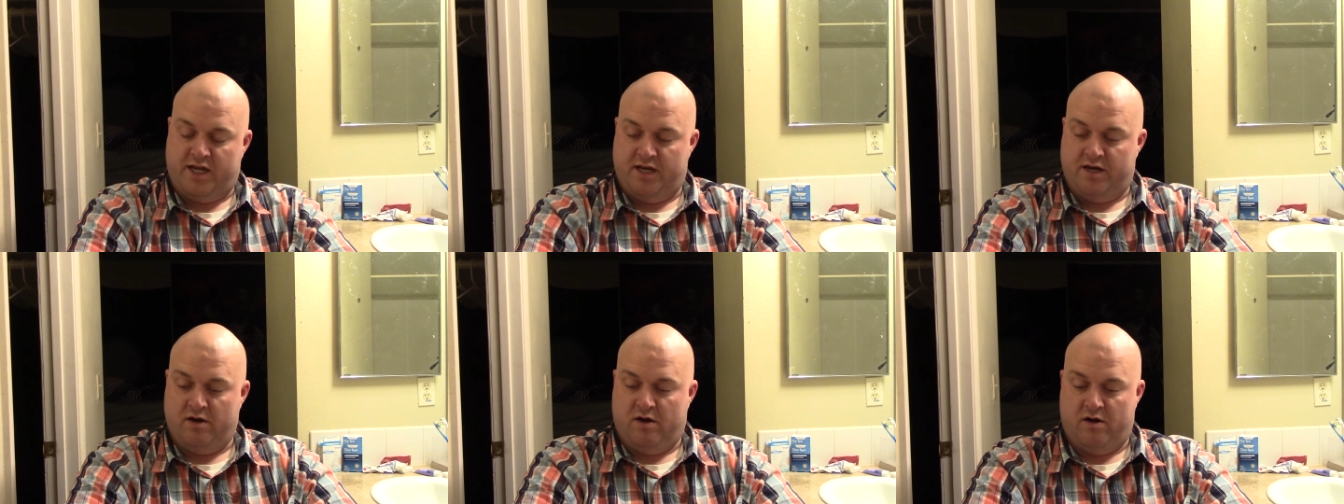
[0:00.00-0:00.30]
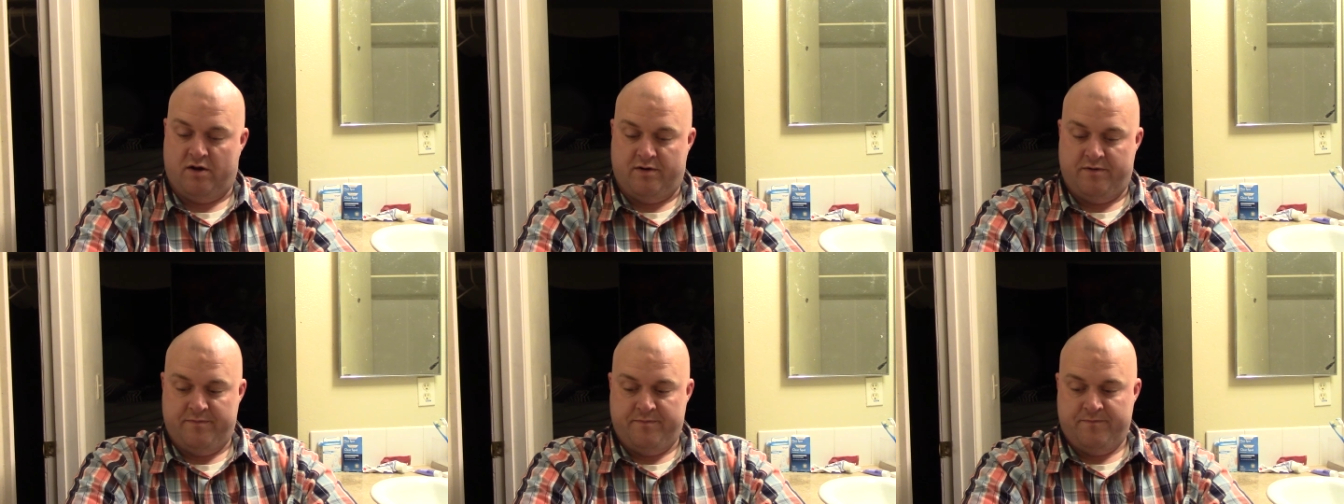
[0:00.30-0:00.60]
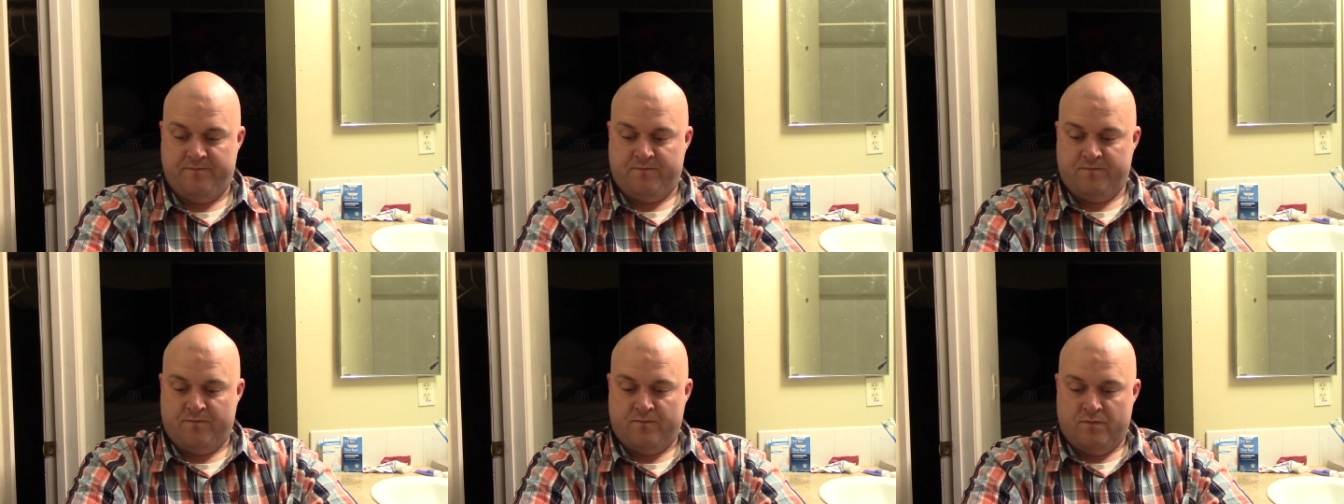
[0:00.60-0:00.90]
doll.
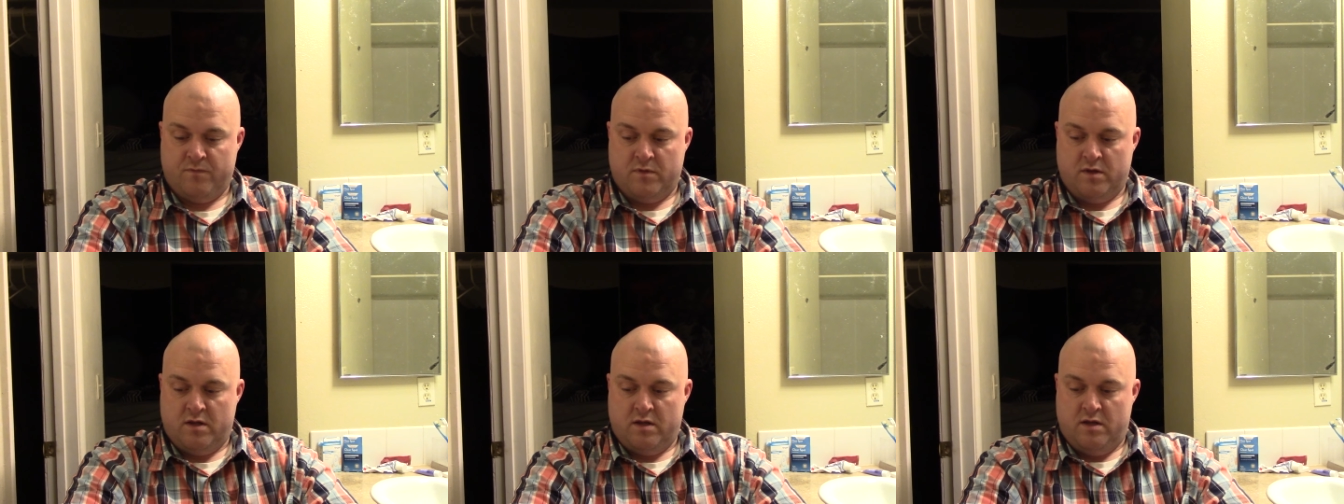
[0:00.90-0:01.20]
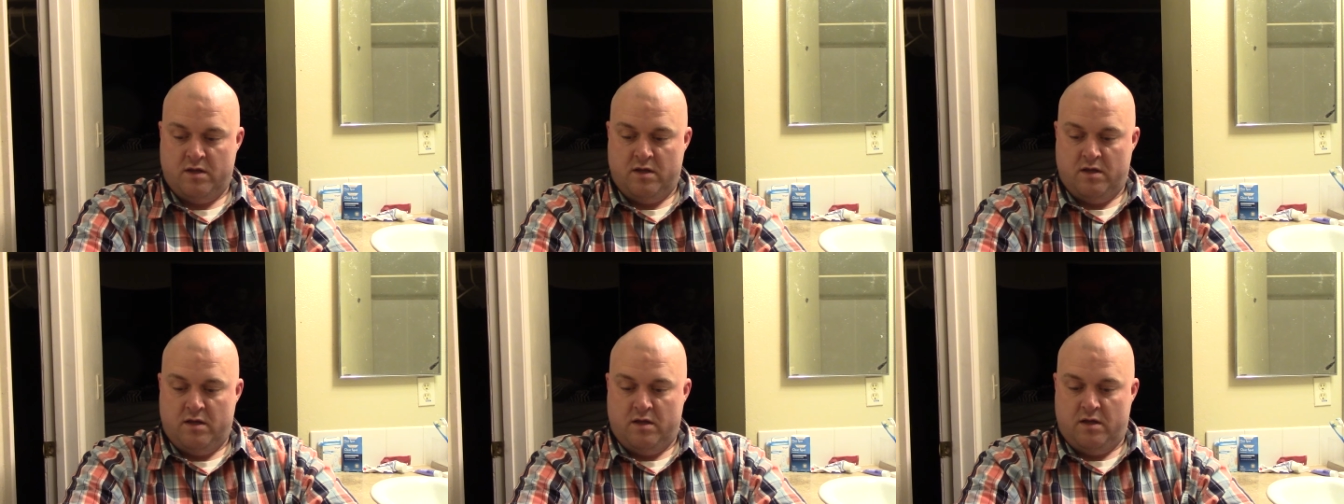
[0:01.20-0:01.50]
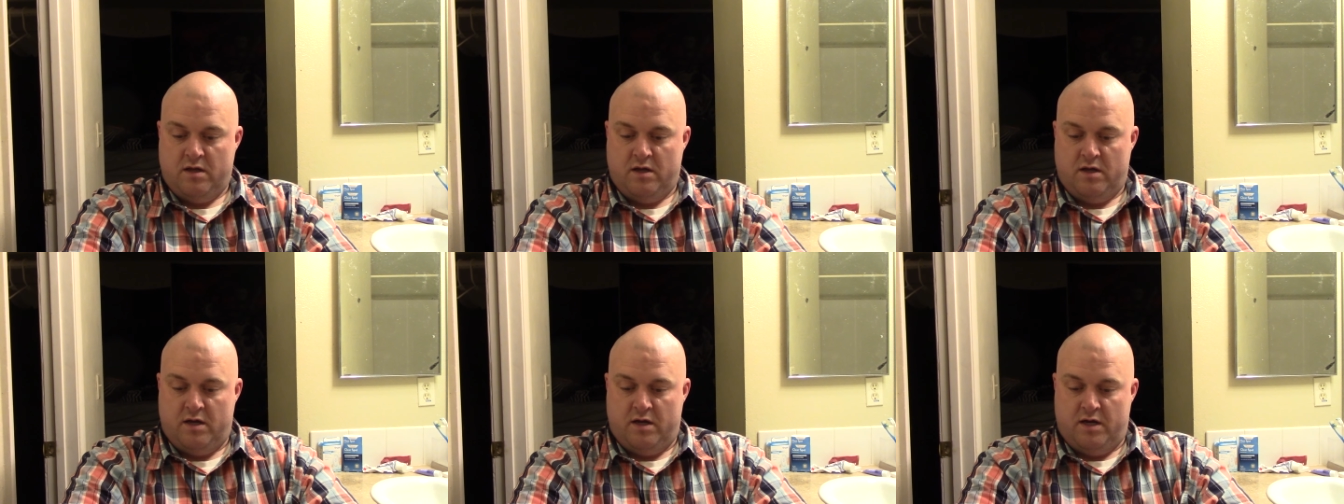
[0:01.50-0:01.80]

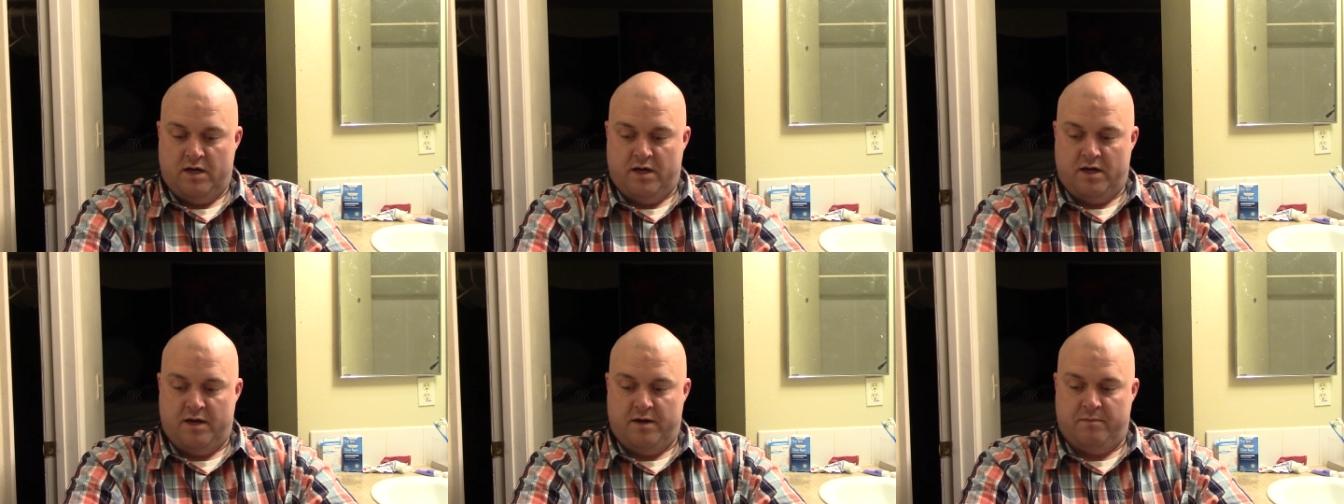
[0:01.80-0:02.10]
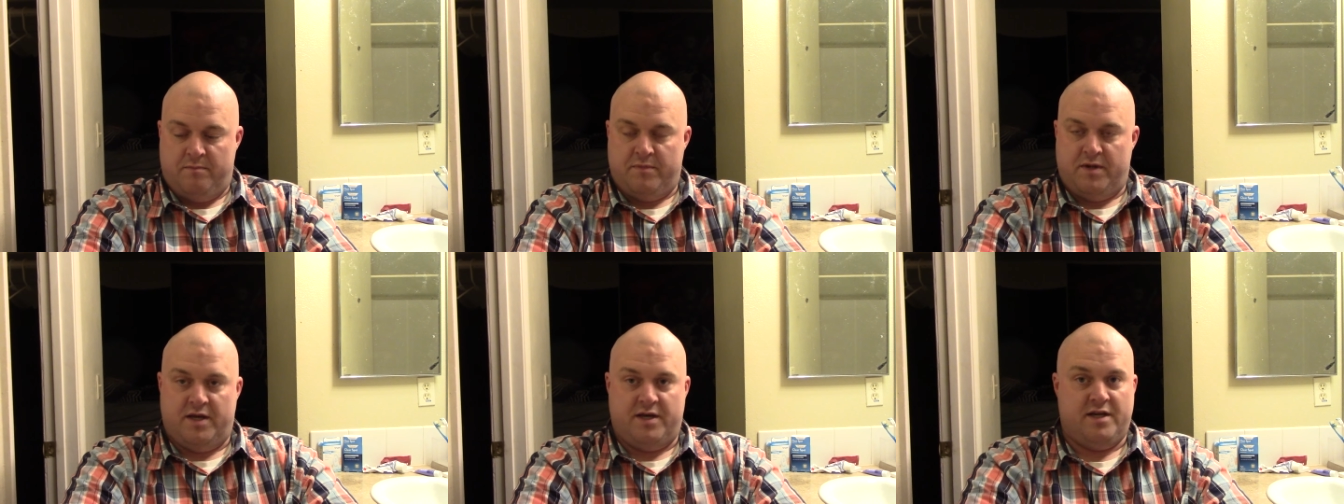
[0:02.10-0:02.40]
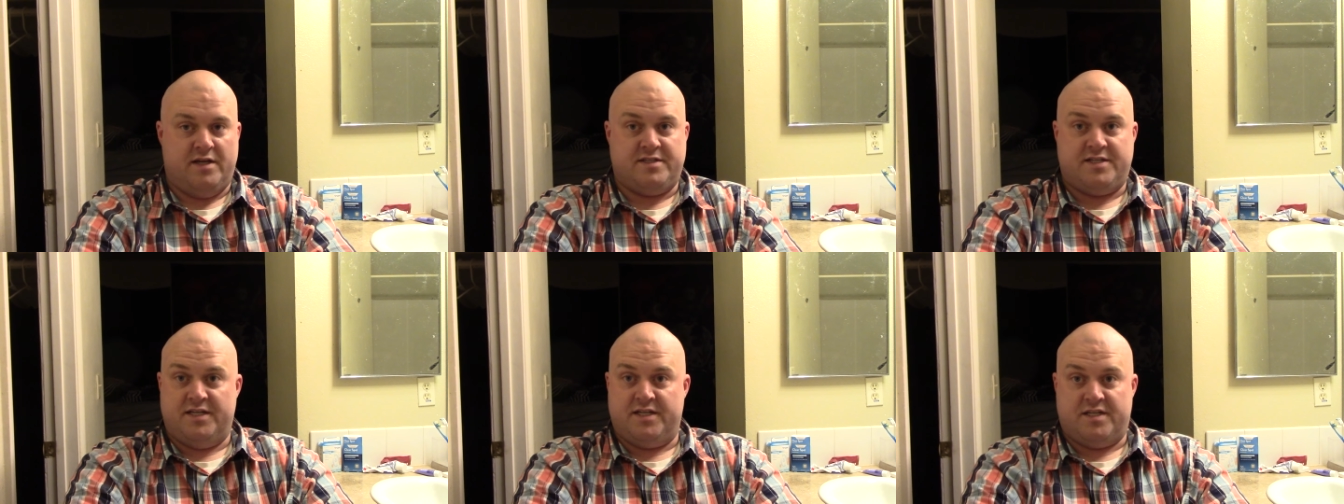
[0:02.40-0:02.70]
It
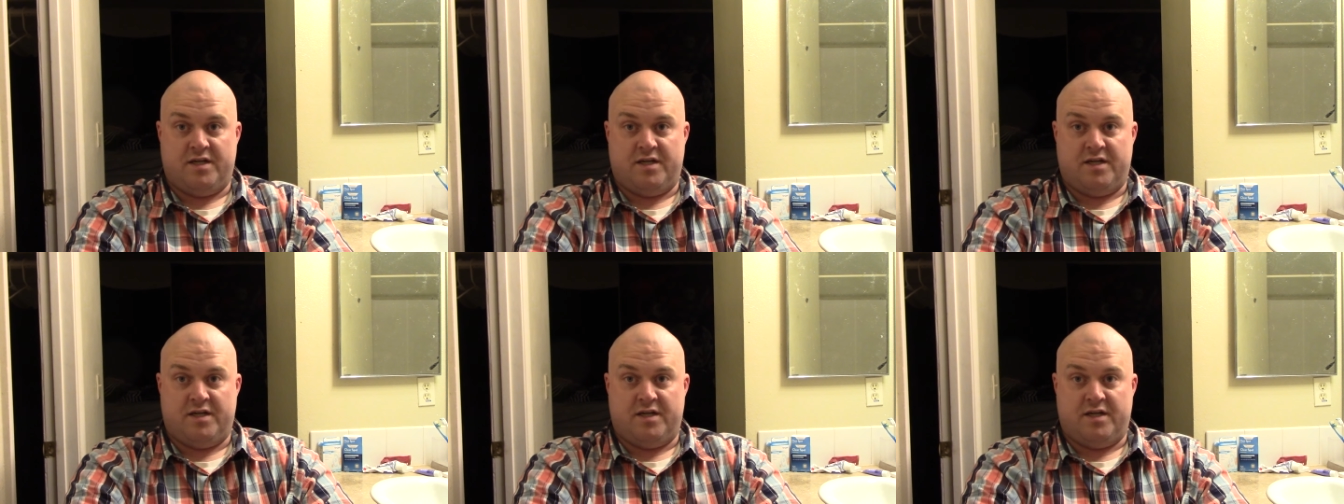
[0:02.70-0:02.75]
doesn't